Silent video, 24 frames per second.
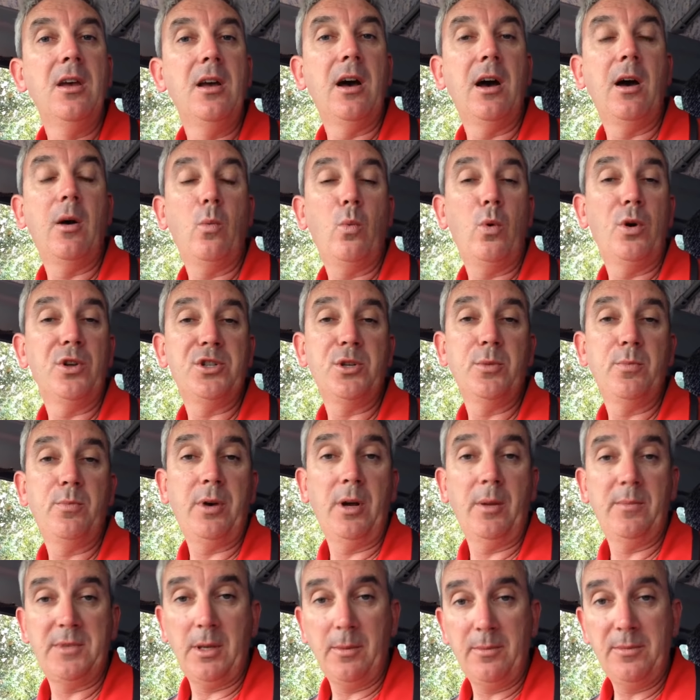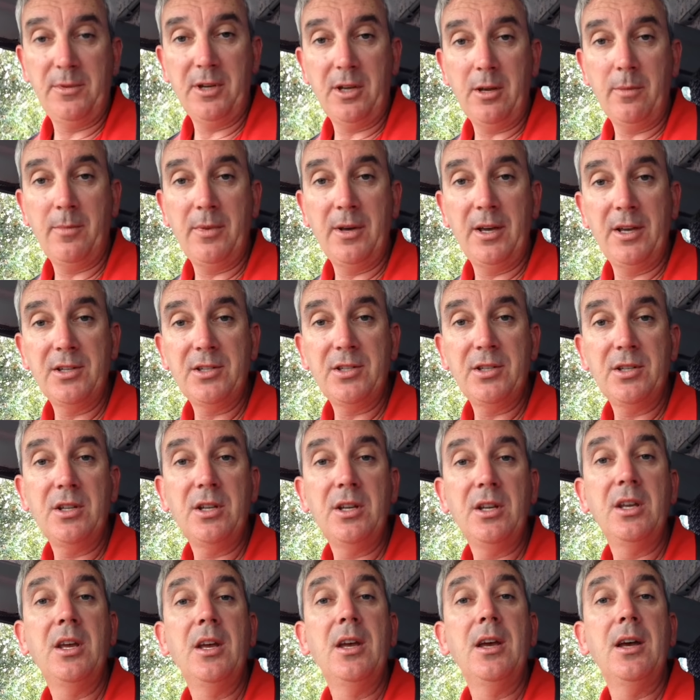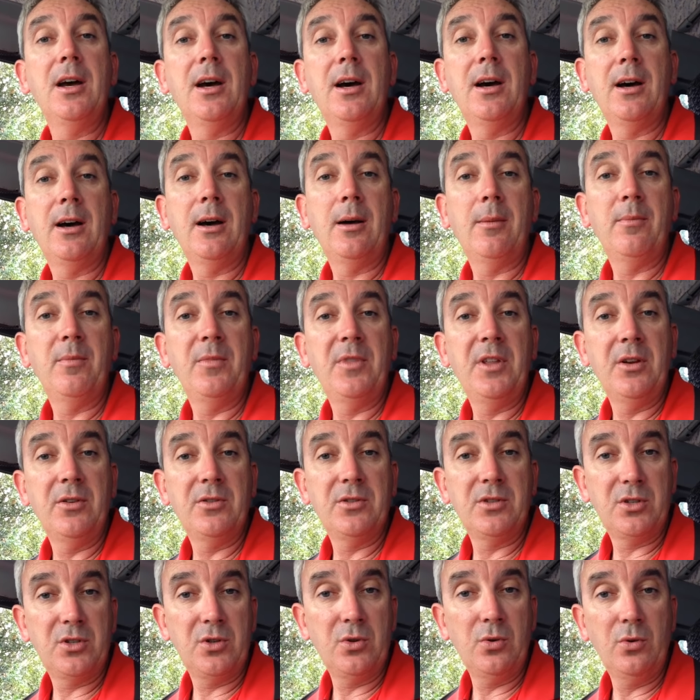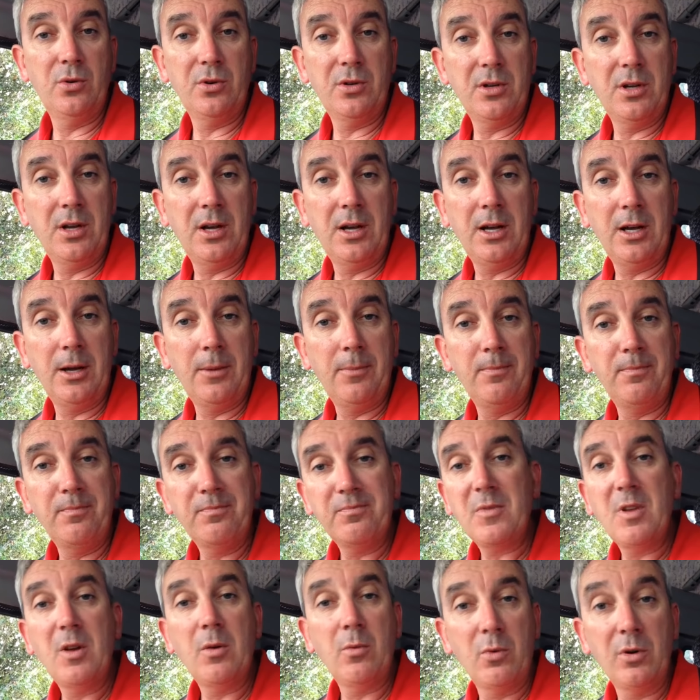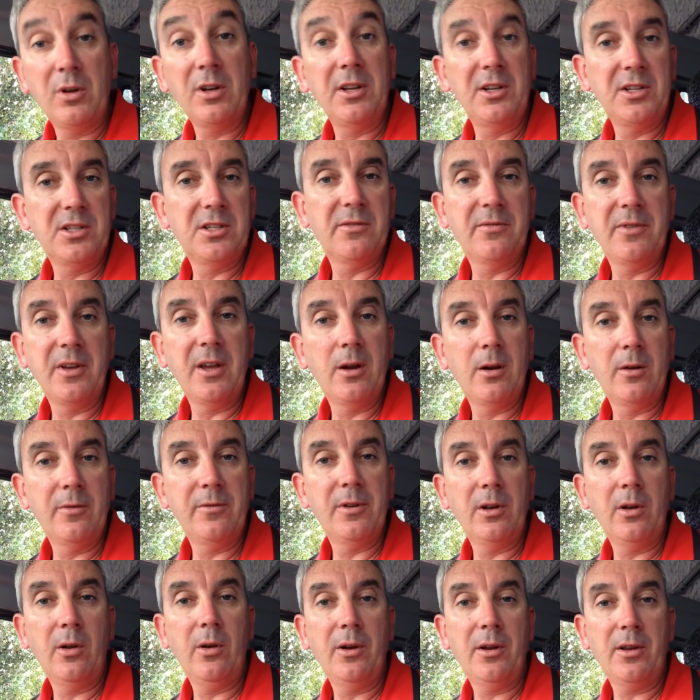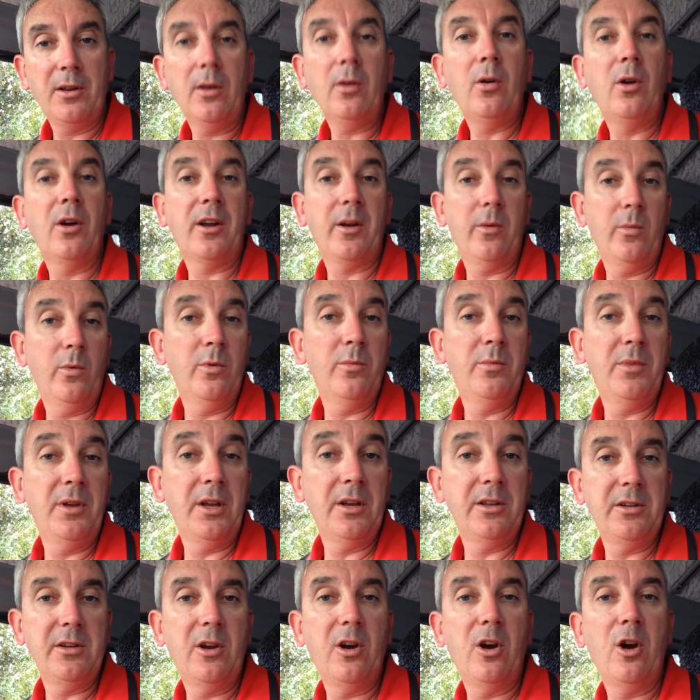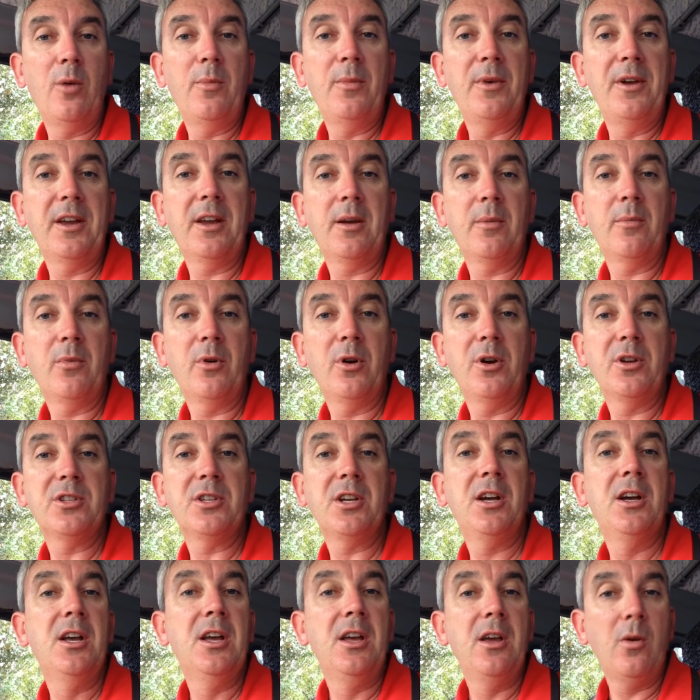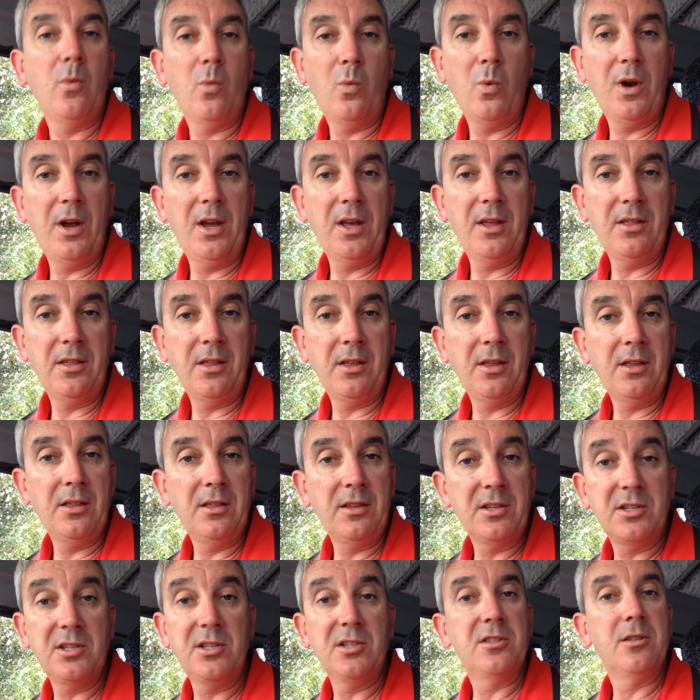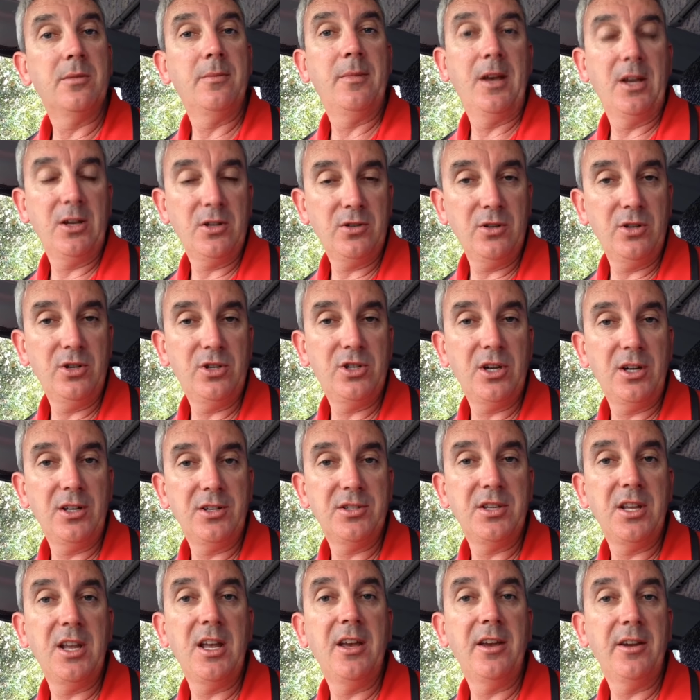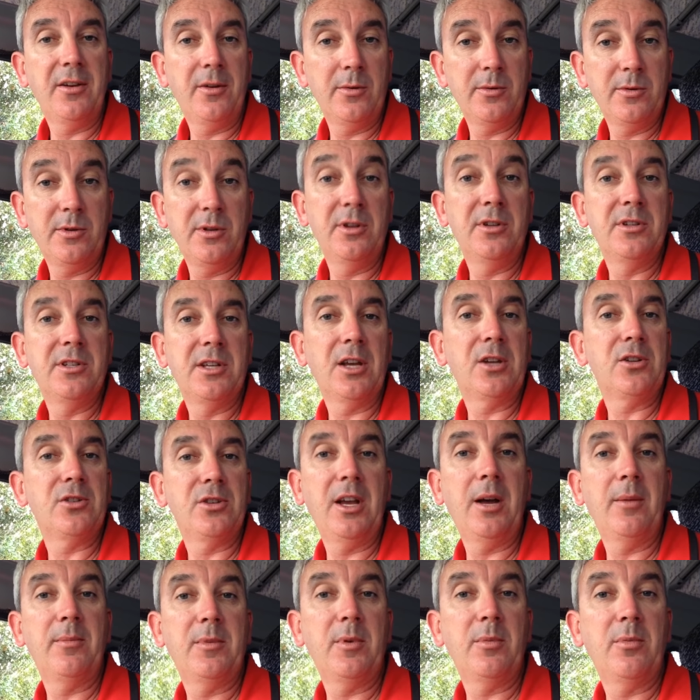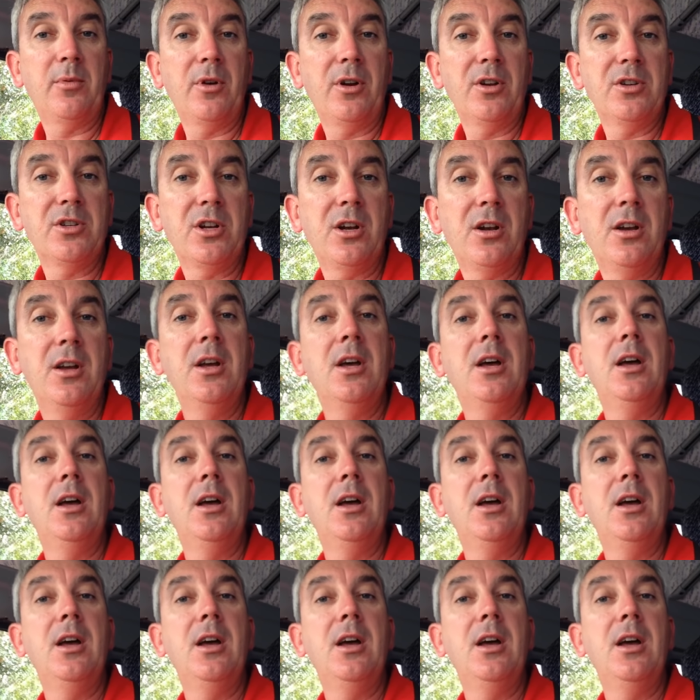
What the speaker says: Once it pumps up to capacity, there's a short release of air, if you like it would be in your home air compressor, where the system actually shuts down because it is actually up to pressure.